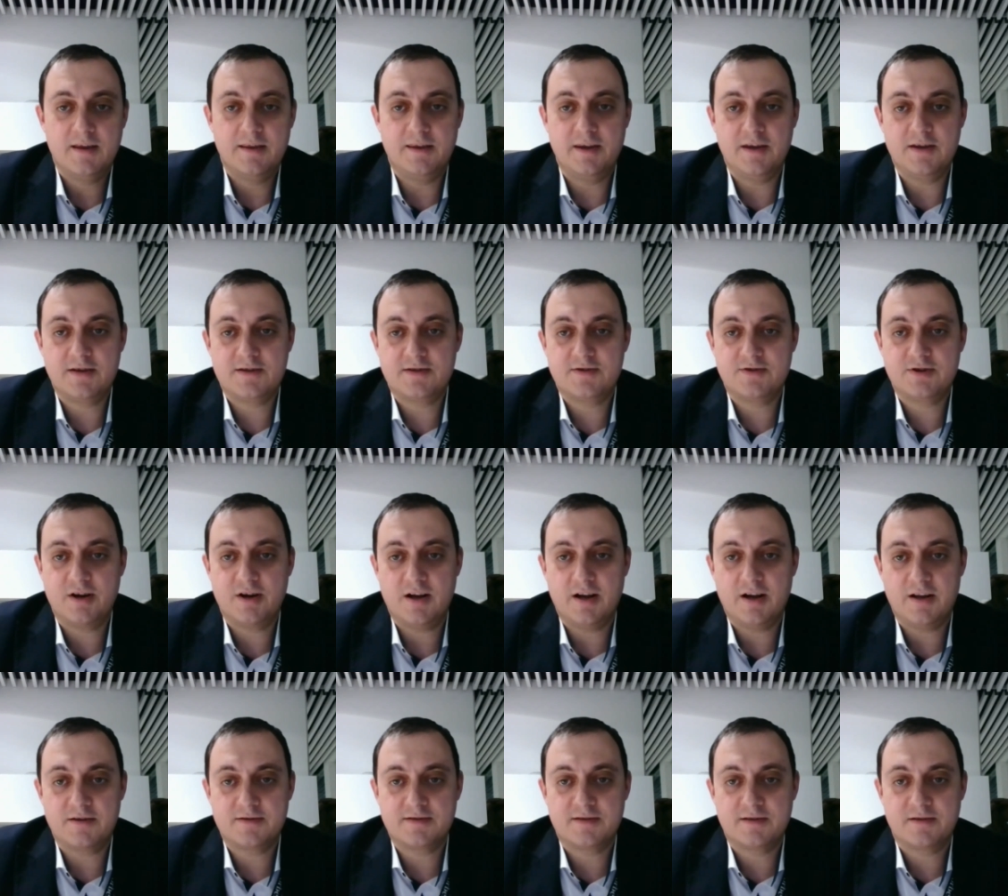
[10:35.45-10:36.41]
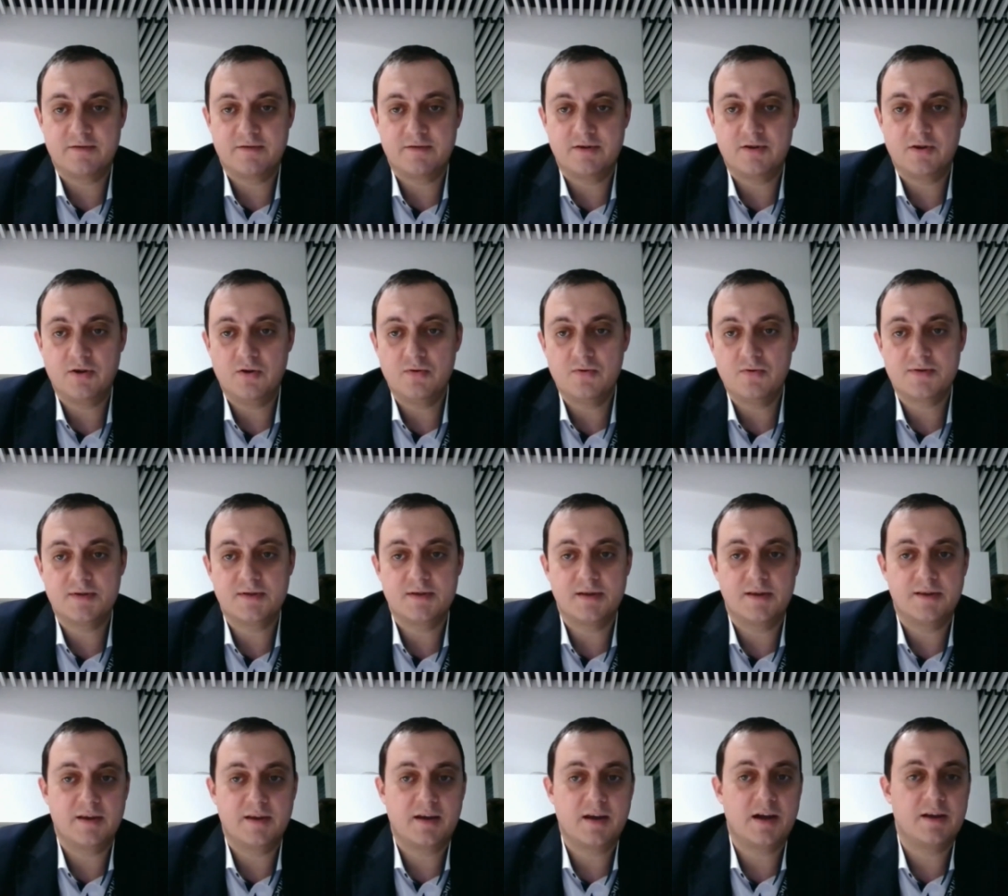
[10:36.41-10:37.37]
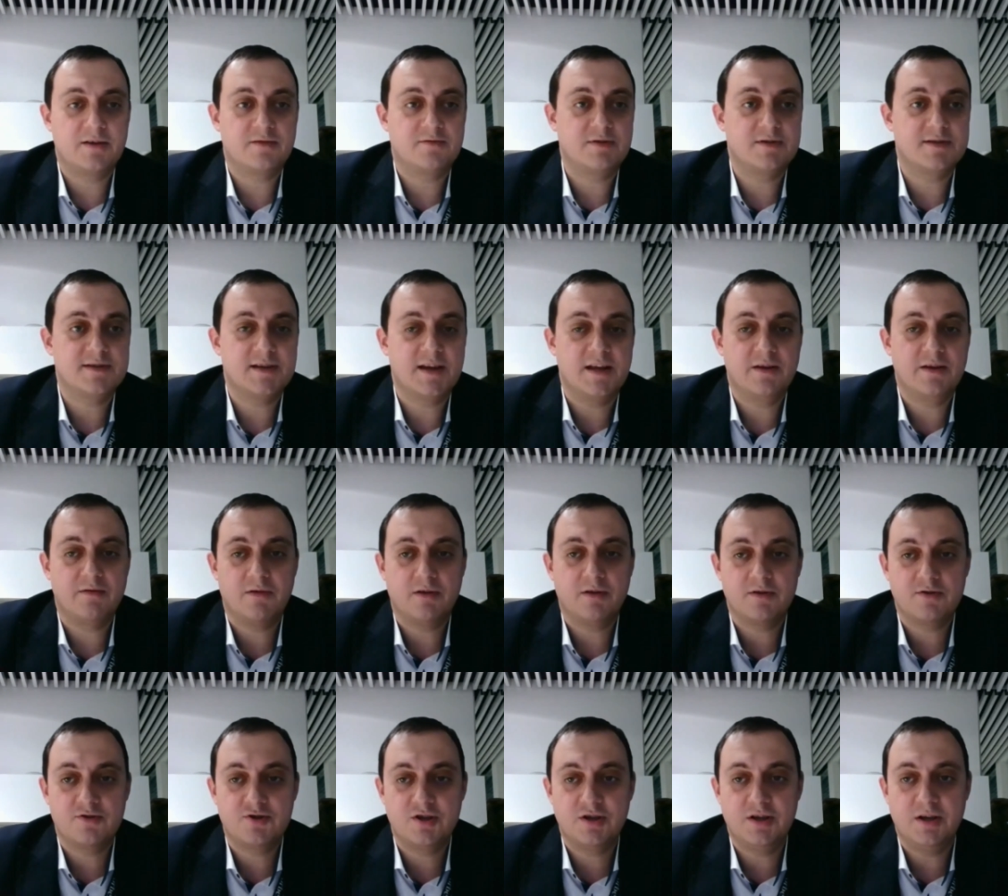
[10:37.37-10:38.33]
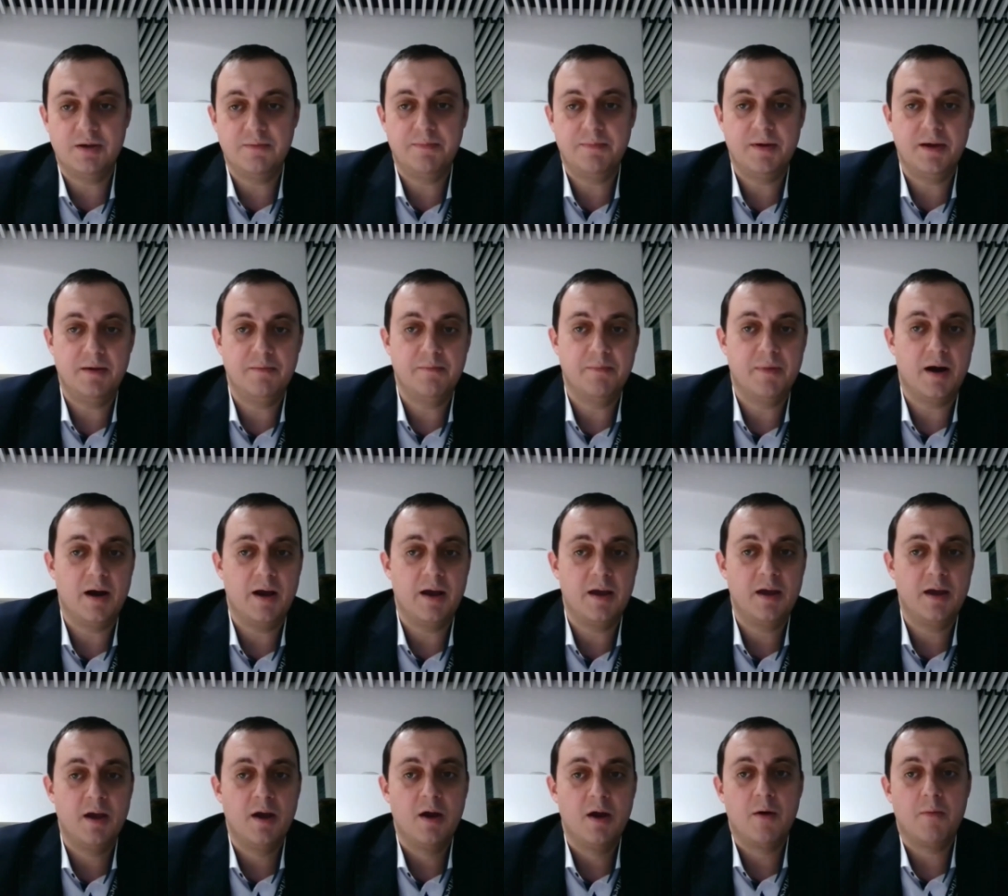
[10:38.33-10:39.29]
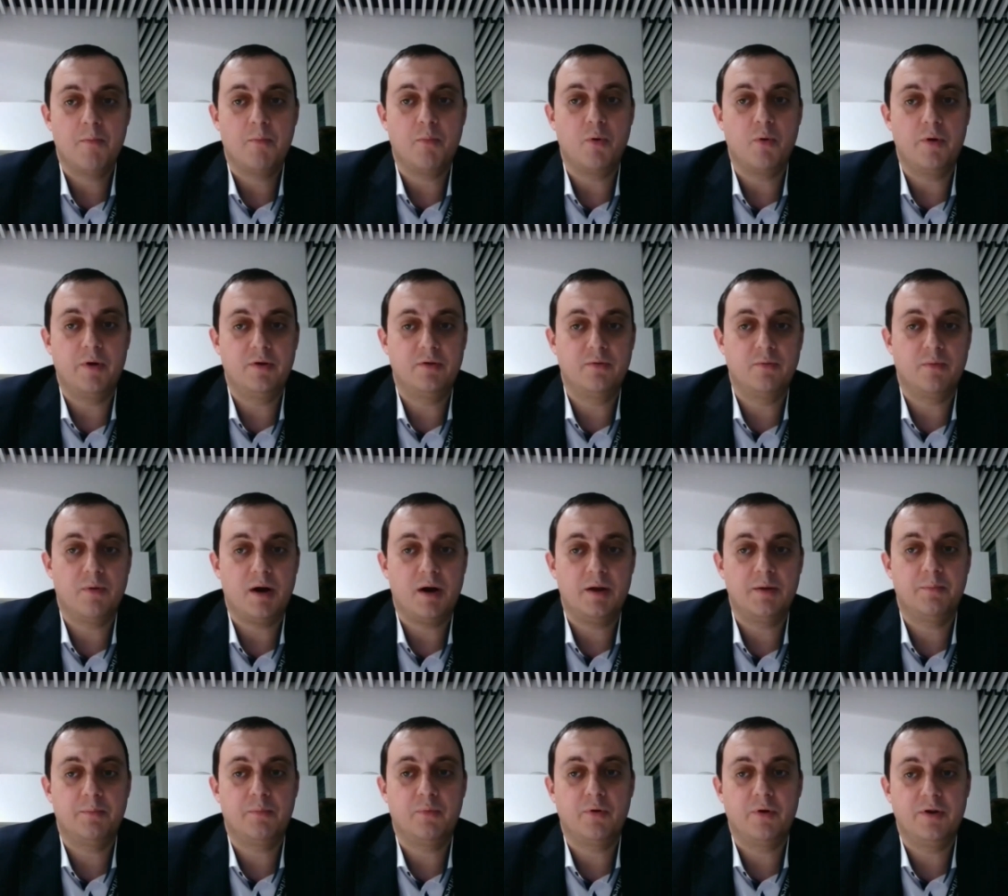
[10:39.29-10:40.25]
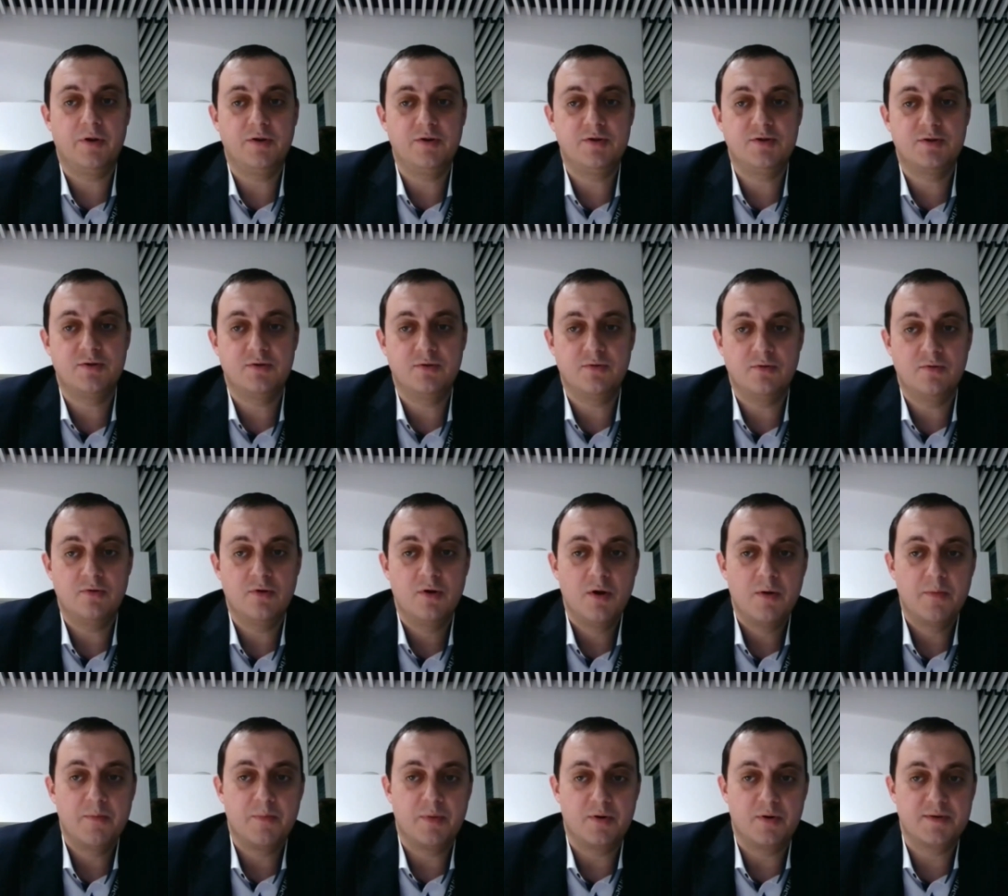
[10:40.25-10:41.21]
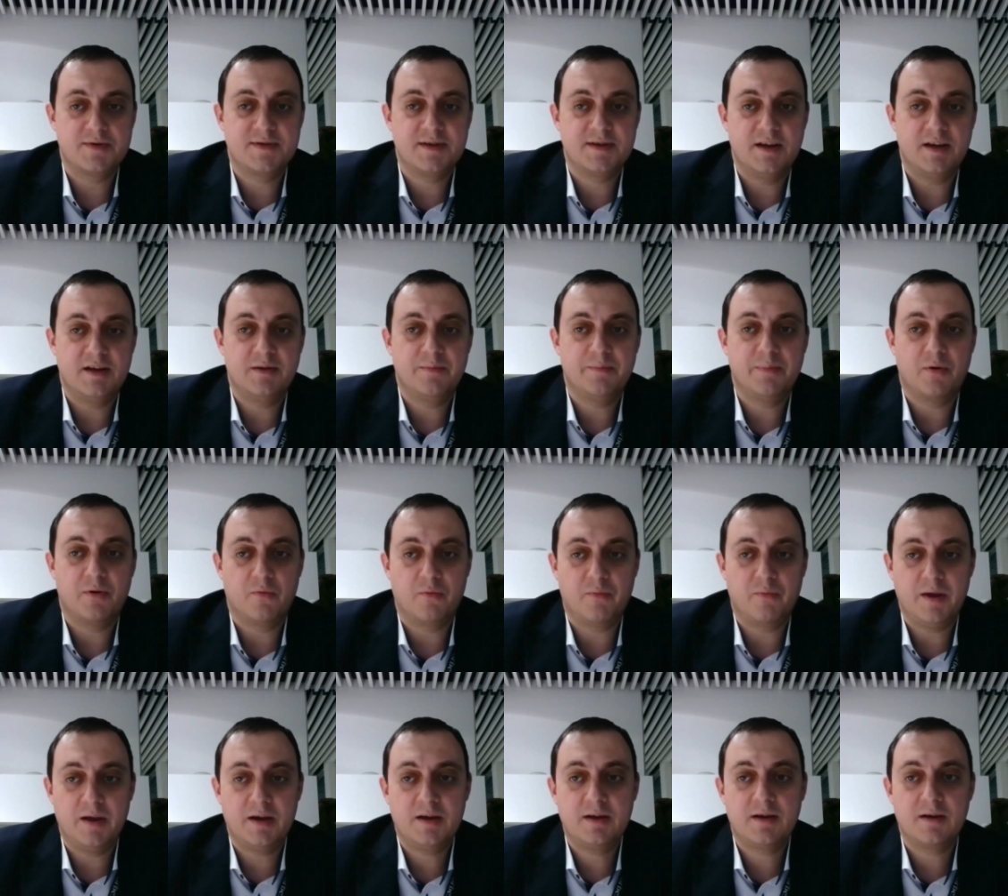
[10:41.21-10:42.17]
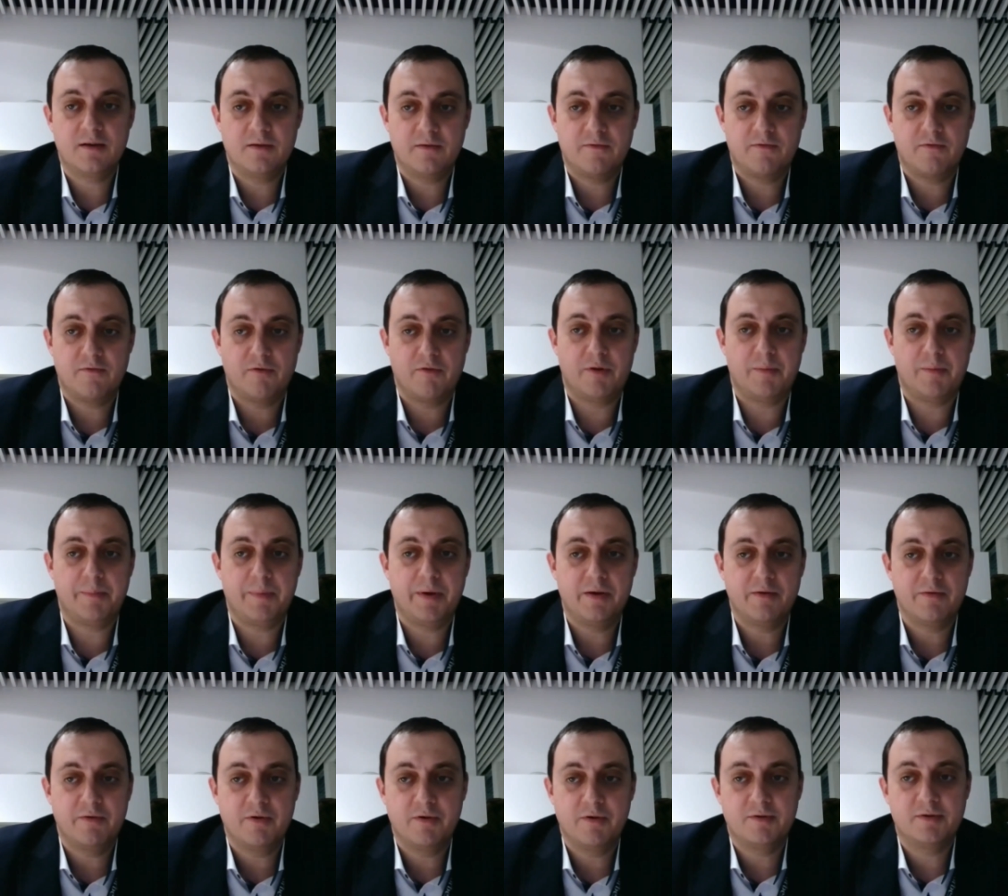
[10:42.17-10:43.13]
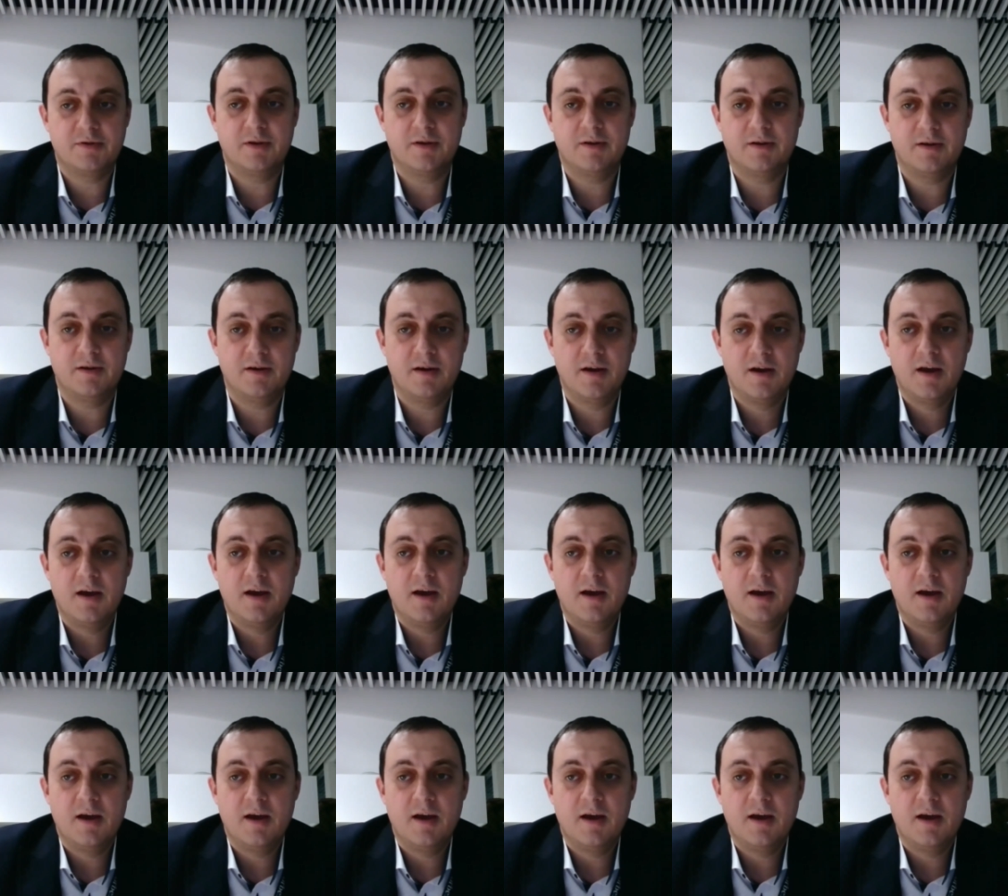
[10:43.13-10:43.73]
these shillings reduced the country's annual GDP by 0.1-0.2% per week uh, for the period uh,